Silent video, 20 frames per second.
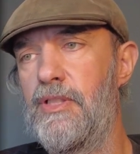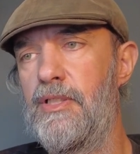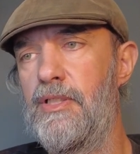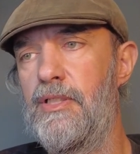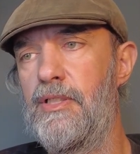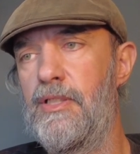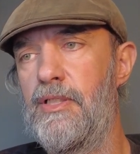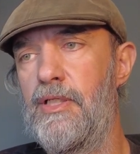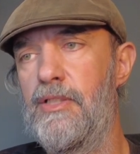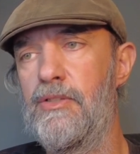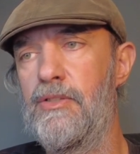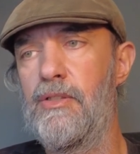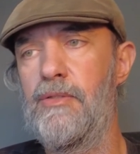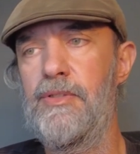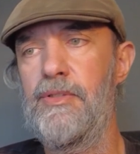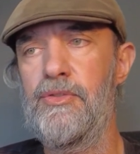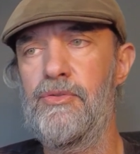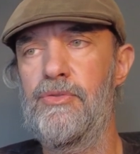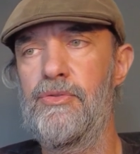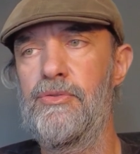and
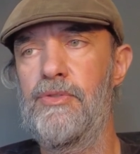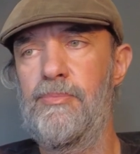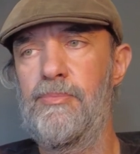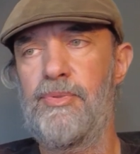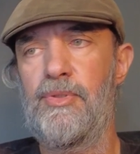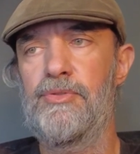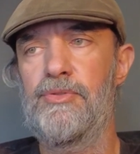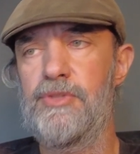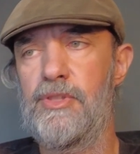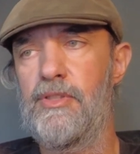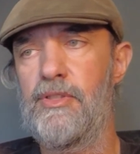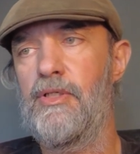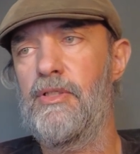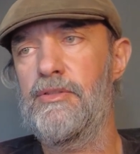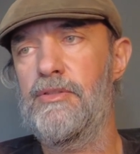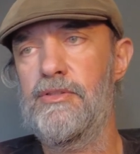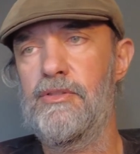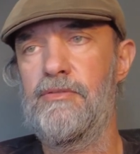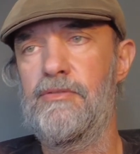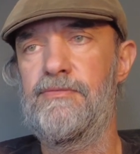going to the pros and
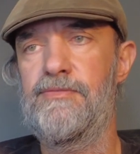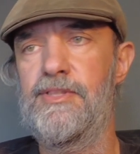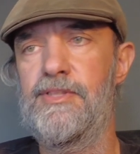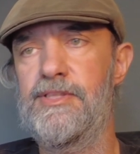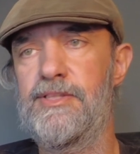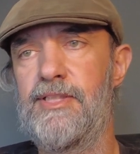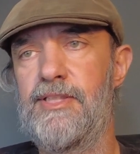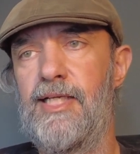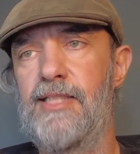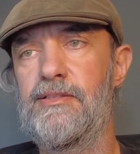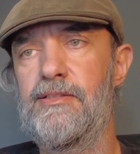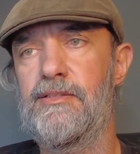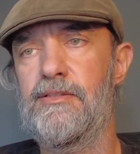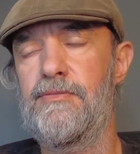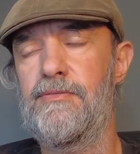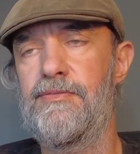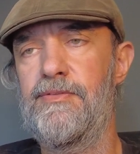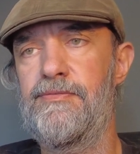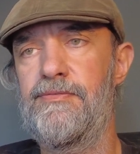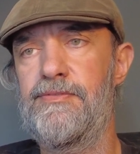cons of the sizes
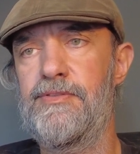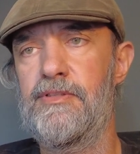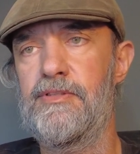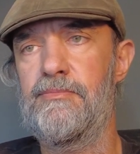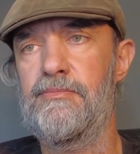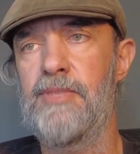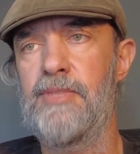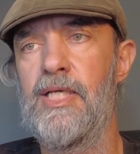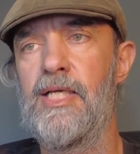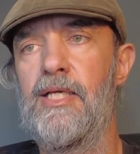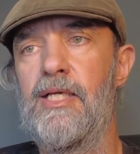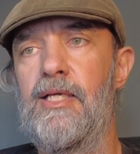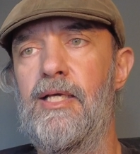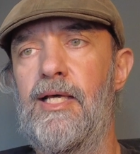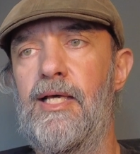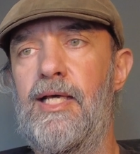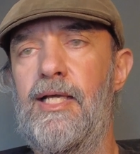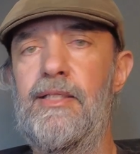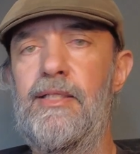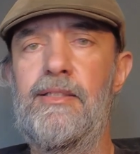of the film,
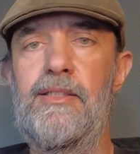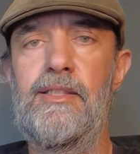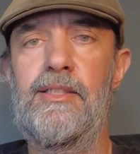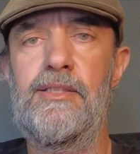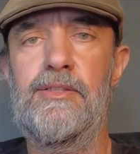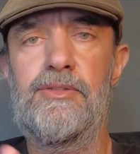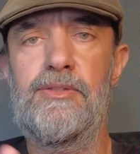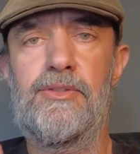I need